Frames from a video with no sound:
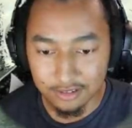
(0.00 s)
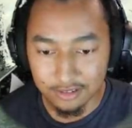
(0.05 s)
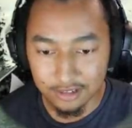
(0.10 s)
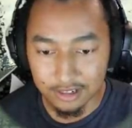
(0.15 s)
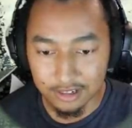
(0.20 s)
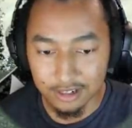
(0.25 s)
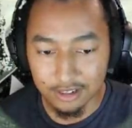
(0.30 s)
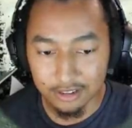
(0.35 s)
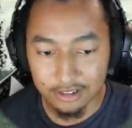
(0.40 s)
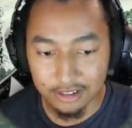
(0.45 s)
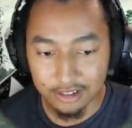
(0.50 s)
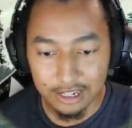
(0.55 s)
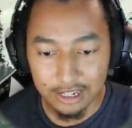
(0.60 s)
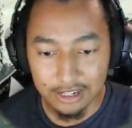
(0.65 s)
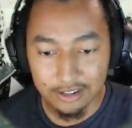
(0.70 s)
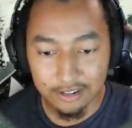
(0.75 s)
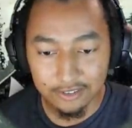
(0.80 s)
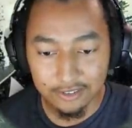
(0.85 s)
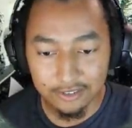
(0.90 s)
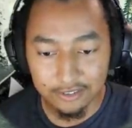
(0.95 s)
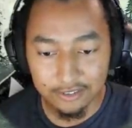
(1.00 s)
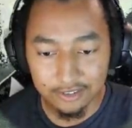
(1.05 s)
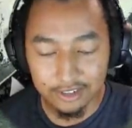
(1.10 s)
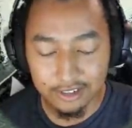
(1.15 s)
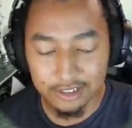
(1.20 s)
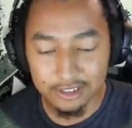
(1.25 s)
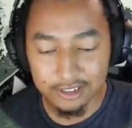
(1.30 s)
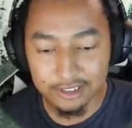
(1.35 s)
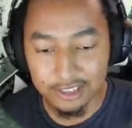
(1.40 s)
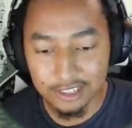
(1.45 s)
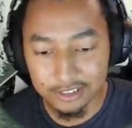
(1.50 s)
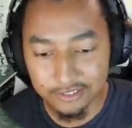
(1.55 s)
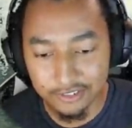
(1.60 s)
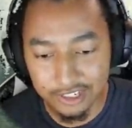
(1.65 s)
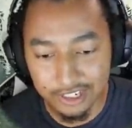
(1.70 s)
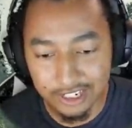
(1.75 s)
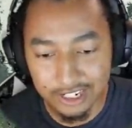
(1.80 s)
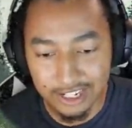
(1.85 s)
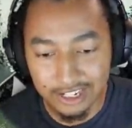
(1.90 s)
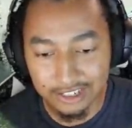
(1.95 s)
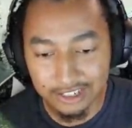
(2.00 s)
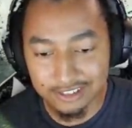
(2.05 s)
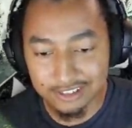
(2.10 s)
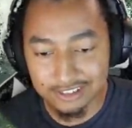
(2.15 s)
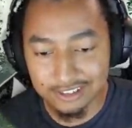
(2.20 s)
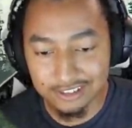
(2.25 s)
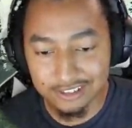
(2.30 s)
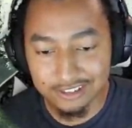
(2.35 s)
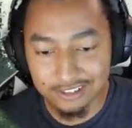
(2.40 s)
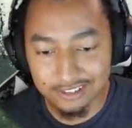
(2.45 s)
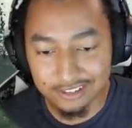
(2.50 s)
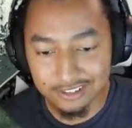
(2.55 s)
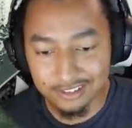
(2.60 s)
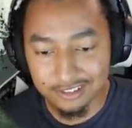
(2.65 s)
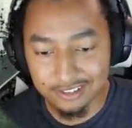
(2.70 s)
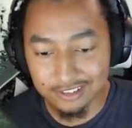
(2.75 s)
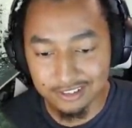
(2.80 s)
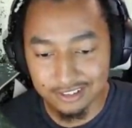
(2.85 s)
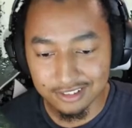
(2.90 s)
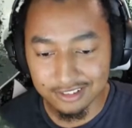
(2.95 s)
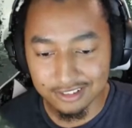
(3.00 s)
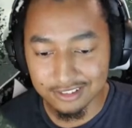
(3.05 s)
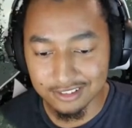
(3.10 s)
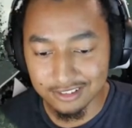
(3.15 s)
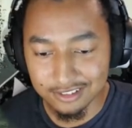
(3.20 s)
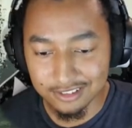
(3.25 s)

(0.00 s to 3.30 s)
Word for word: Yeah, we spot that shit. That's going to spot that shit. Like, yeah.